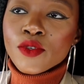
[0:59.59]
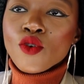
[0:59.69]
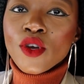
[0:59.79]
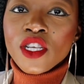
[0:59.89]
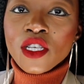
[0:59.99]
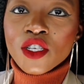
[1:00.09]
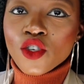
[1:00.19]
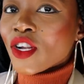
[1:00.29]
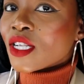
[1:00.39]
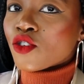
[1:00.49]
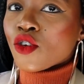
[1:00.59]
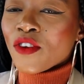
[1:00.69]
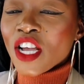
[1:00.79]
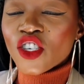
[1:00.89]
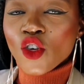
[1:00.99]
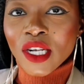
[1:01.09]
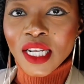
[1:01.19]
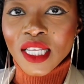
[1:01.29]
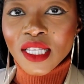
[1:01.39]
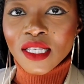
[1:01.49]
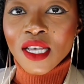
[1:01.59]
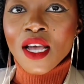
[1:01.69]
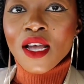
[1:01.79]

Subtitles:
So it sort of like shortlist